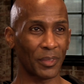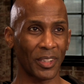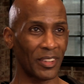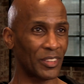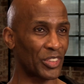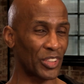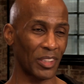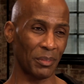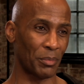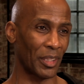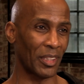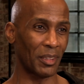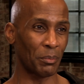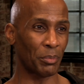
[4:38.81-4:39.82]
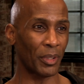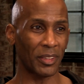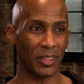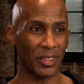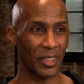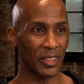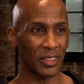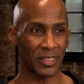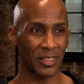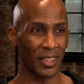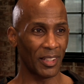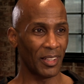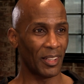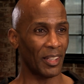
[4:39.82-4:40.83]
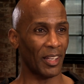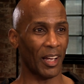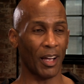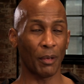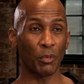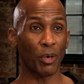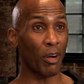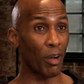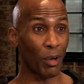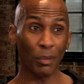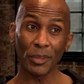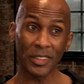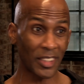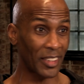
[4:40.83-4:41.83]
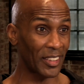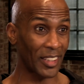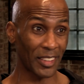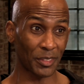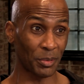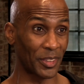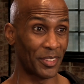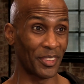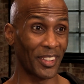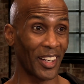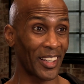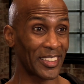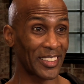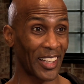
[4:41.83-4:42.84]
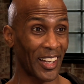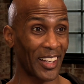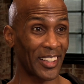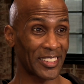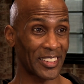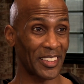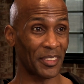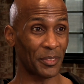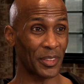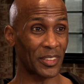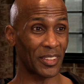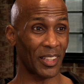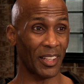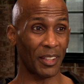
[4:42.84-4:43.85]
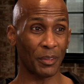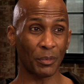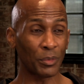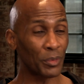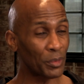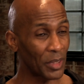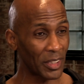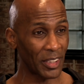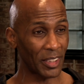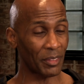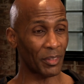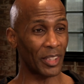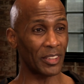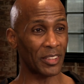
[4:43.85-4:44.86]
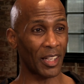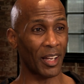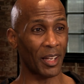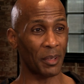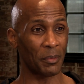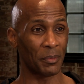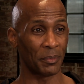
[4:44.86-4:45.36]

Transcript: it shouldn't be, but this, I will always say yes when you guys ask. It was really a great time.